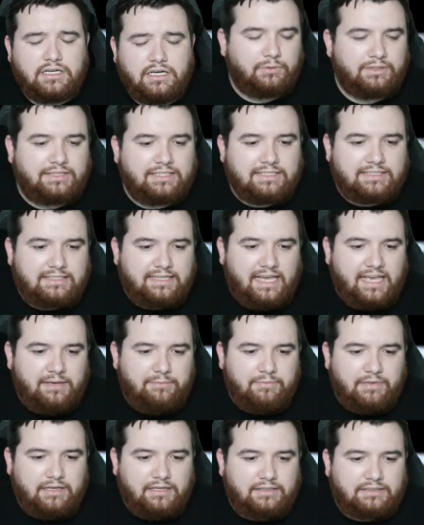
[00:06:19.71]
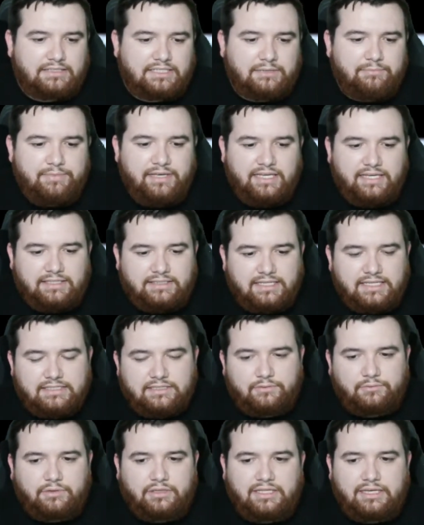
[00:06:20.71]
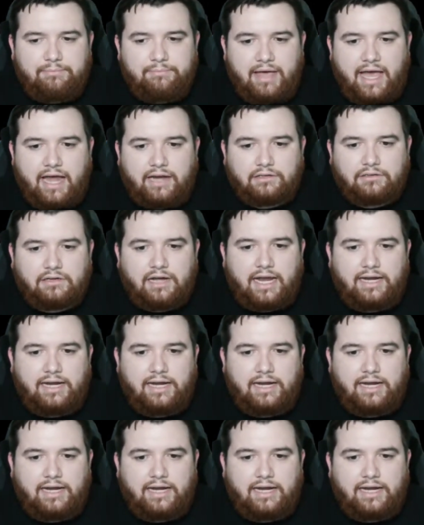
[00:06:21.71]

With this game, to me, it doesn't really matter.